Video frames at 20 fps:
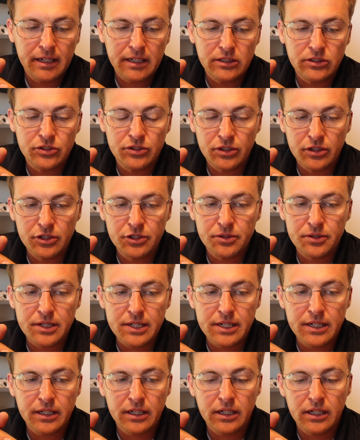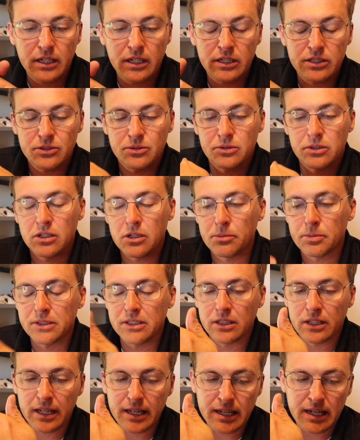surgery, so it was a little bit
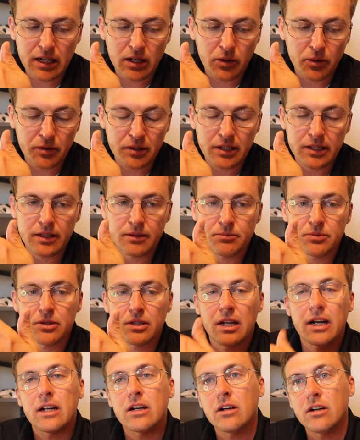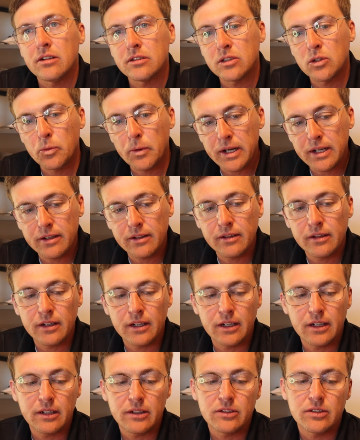delayed getting a hold of him. So then I called Quinten
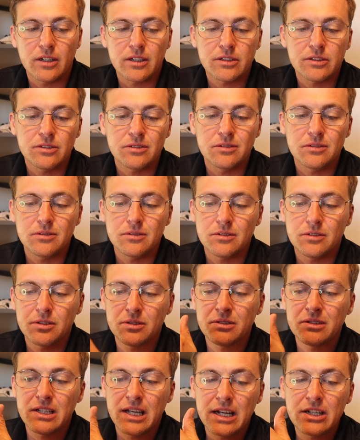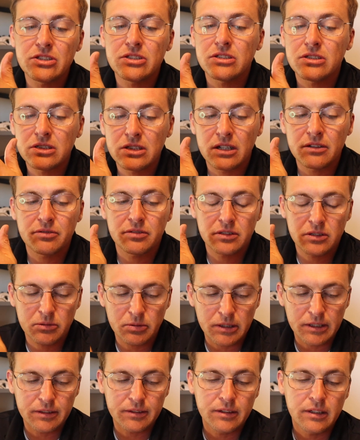and talked through the engine stuff with
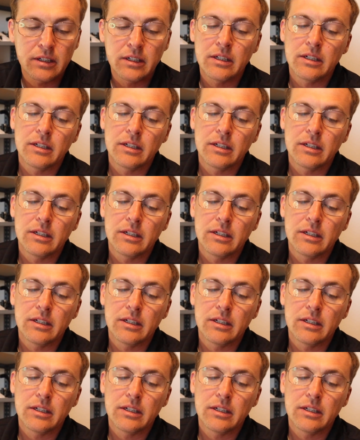Quinten.